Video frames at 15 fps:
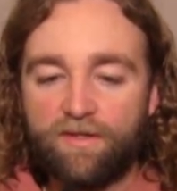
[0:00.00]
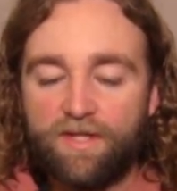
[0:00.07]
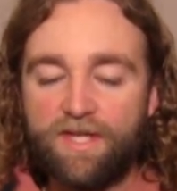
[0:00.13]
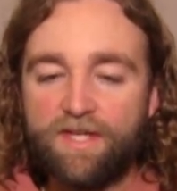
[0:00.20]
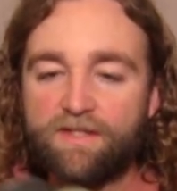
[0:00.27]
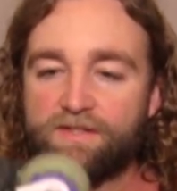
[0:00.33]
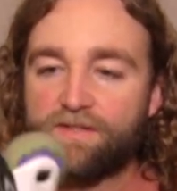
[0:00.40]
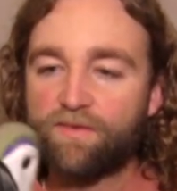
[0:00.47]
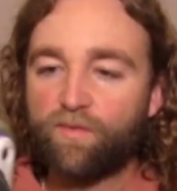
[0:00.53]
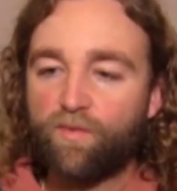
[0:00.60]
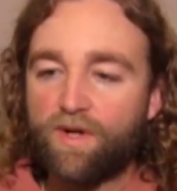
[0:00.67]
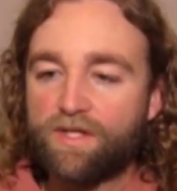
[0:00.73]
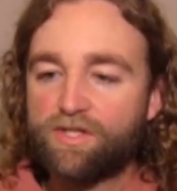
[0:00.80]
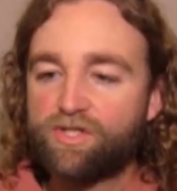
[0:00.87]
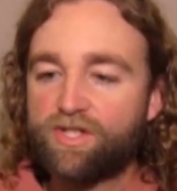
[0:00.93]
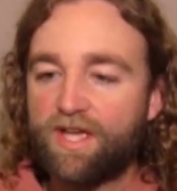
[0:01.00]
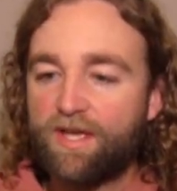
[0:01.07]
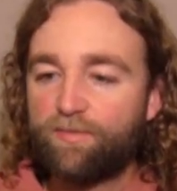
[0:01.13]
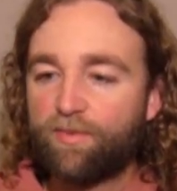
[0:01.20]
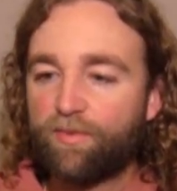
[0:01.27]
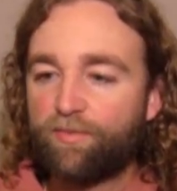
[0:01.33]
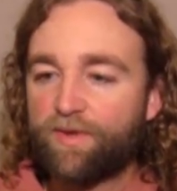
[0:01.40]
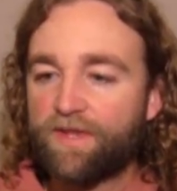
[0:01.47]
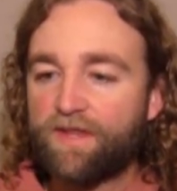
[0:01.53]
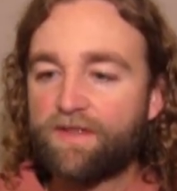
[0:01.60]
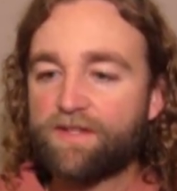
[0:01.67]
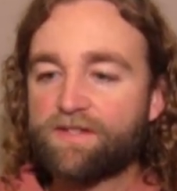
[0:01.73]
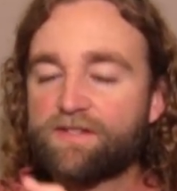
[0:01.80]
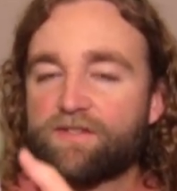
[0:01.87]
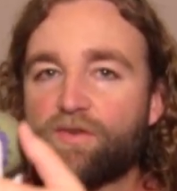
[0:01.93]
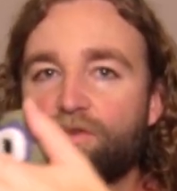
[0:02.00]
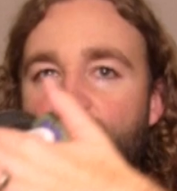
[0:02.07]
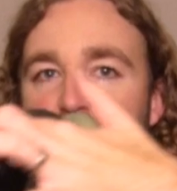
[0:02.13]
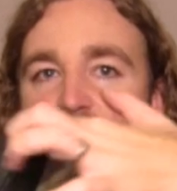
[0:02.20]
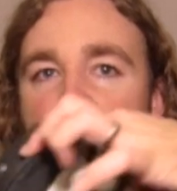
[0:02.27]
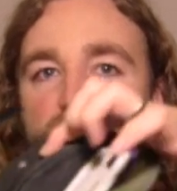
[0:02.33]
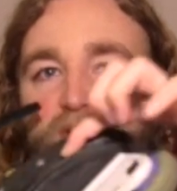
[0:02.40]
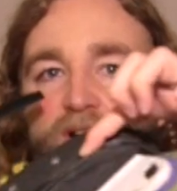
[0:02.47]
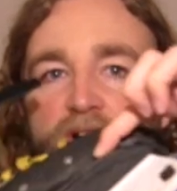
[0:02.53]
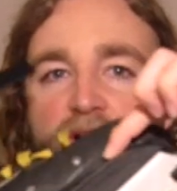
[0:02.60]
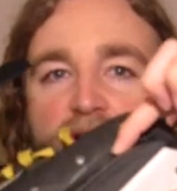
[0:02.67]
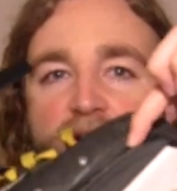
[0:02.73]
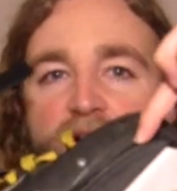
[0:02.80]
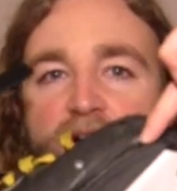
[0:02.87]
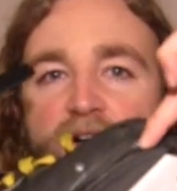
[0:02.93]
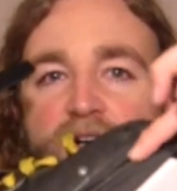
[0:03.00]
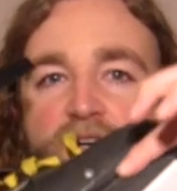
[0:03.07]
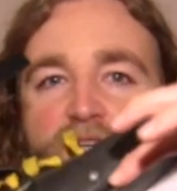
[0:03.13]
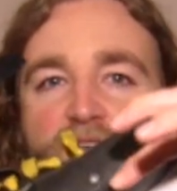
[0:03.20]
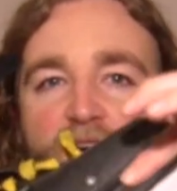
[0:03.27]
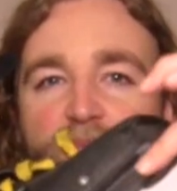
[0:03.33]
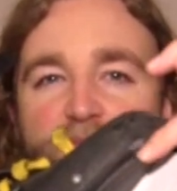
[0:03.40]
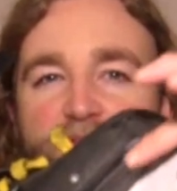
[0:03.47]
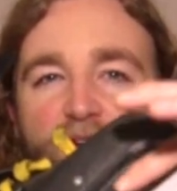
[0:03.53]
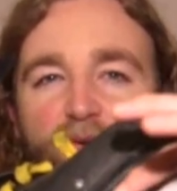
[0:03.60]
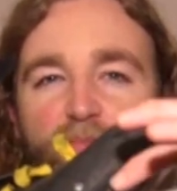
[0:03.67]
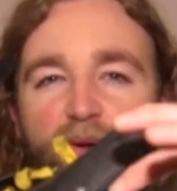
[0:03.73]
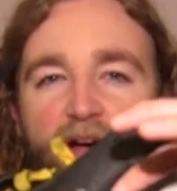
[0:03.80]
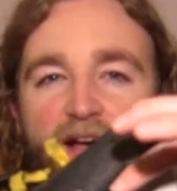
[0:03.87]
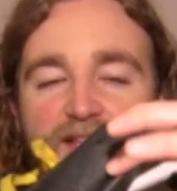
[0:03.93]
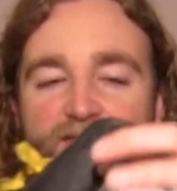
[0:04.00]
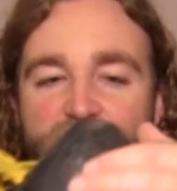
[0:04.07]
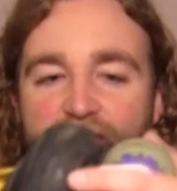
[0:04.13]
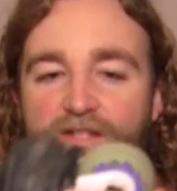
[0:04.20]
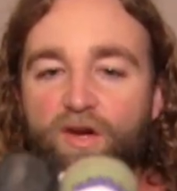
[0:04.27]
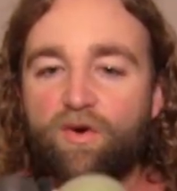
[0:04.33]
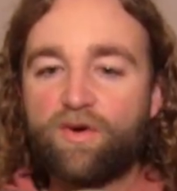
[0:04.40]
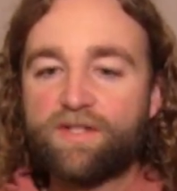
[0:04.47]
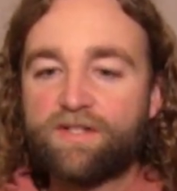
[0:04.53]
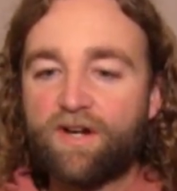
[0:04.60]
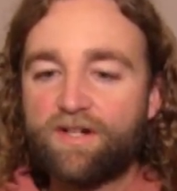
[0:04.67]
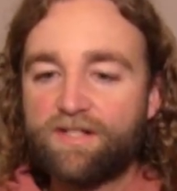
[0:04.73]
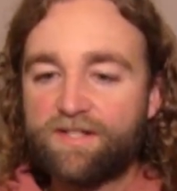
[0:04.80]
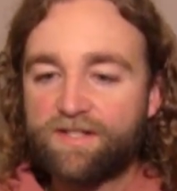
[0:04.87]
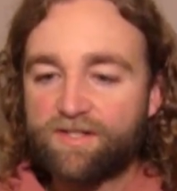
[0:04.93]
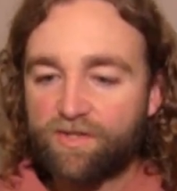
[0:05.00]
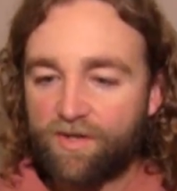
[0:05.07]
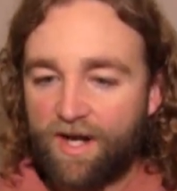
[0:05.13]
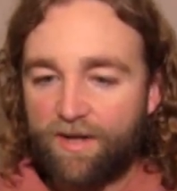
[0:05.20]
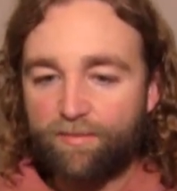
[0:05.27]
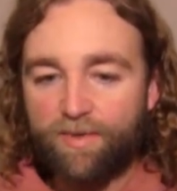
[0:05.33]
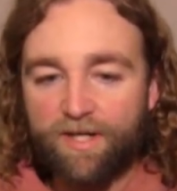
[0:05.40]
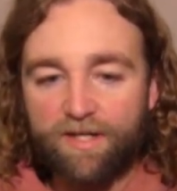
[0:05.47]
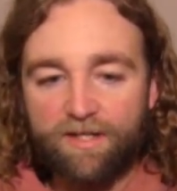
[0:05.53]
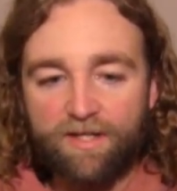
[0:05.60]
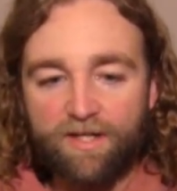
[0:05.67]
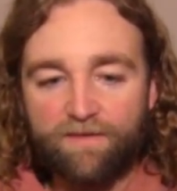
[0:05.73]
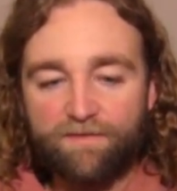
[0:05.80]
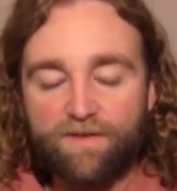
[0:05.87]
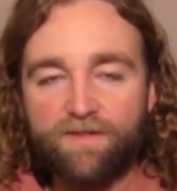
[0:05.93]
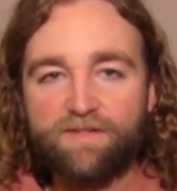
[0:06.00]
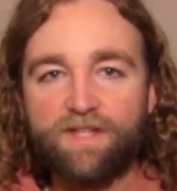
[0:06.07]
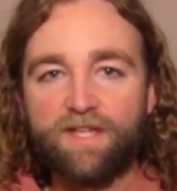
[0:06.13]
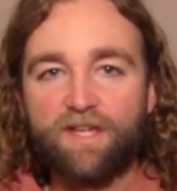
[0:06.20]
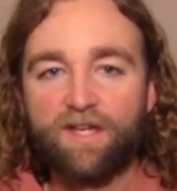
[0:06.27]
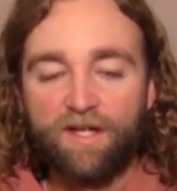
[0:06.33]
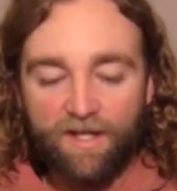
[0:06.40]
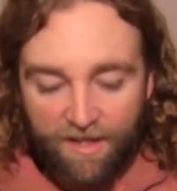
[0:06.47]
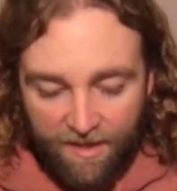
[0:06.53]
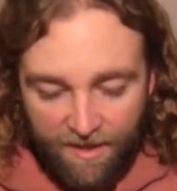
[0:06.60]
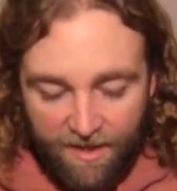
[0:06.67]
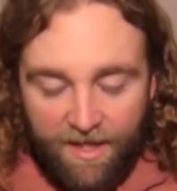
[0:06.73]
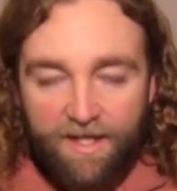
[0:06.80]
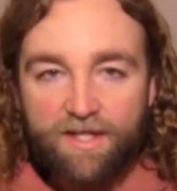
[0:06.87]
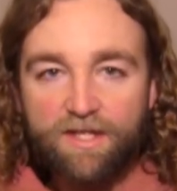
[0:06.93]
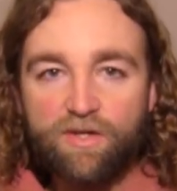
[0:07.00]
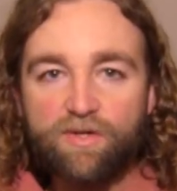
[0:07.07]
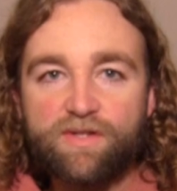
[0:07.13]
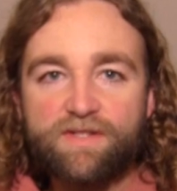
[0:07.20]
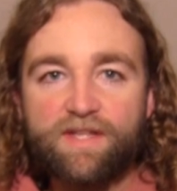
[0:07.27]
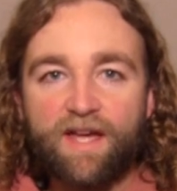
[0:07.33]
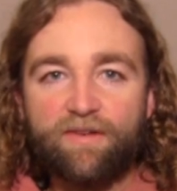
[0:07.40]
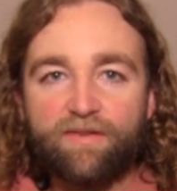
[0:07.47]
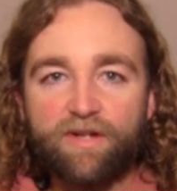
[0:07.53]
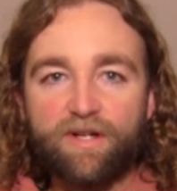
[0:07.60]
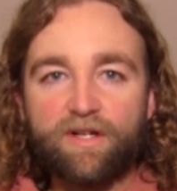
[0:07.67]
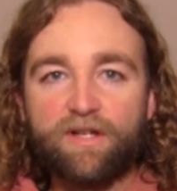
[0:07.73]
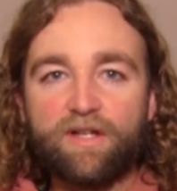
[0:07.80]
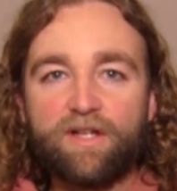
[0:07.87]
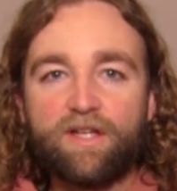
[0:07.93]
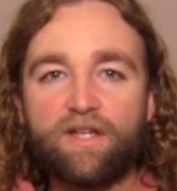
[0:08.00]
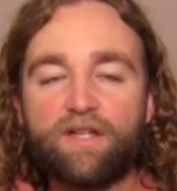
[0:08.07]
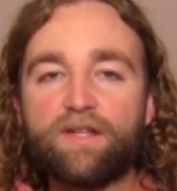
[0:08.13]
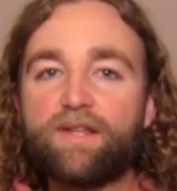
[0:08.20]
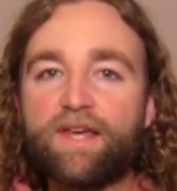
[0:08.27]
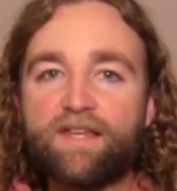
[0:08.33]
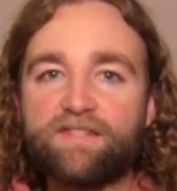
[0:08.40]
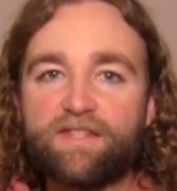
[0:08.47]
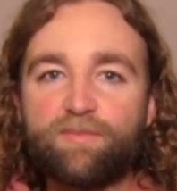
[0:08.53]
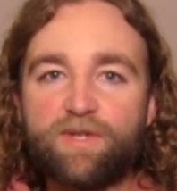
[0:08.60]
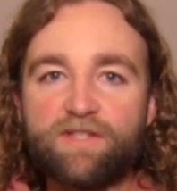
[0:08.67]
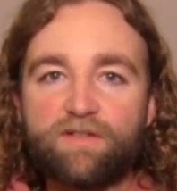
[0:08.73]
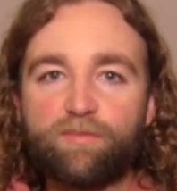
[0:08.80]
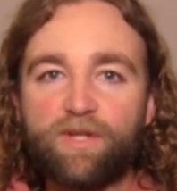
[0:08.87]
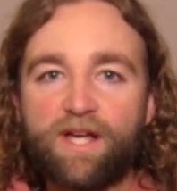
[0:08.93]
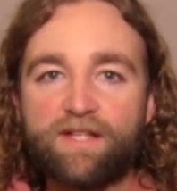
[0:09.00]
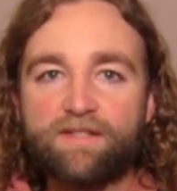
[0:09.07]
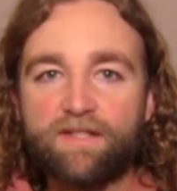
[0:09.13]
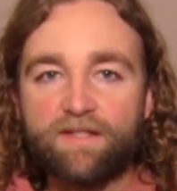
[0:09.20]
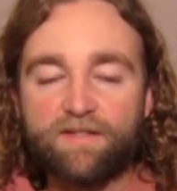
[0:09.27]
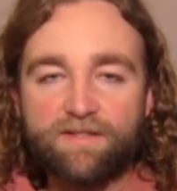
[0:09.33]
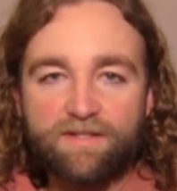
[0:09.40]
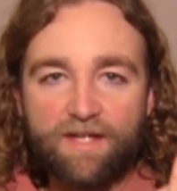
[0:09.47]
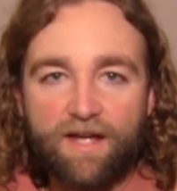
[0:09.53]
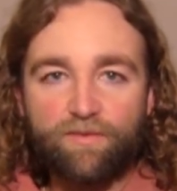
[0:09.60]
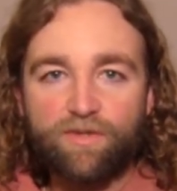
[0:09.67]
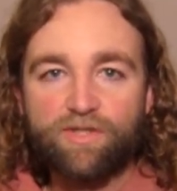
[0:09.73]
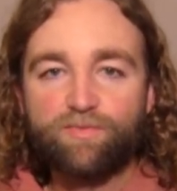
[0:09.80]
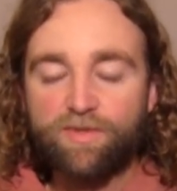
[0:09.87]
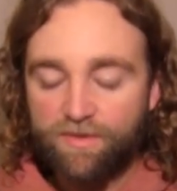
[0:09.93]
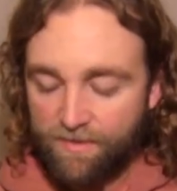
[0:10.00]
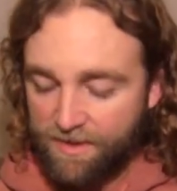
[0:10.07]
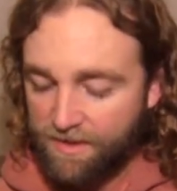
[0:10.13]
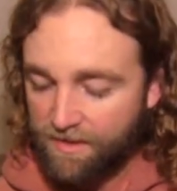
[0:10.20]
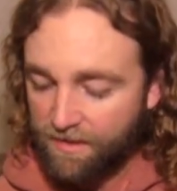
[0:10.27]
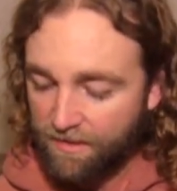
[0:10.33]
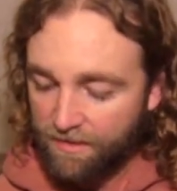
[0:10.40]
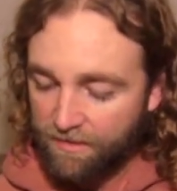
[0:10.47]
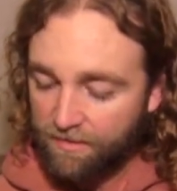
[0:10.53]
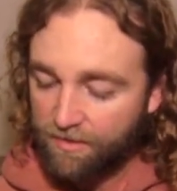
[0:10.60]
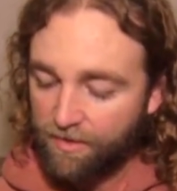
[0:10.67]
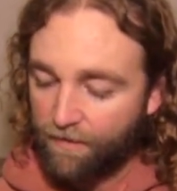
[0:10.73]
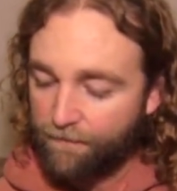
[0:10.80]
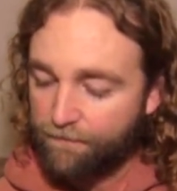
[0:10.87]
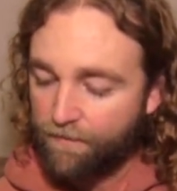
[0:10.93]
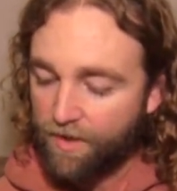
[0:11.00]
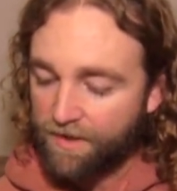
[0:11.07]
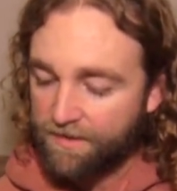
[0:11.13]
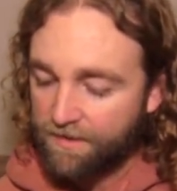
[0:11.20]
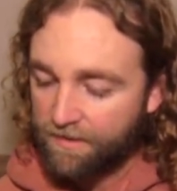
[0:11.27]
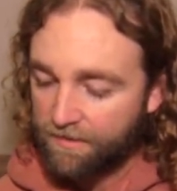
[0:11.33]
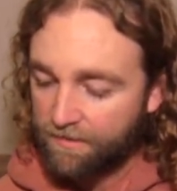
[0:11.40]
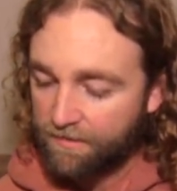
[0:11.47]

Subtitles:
is one shape, but then the sole comes out past the toe. It's hard to describe, but it feels like you just have a lazy piece of plastic sandwiched between your foot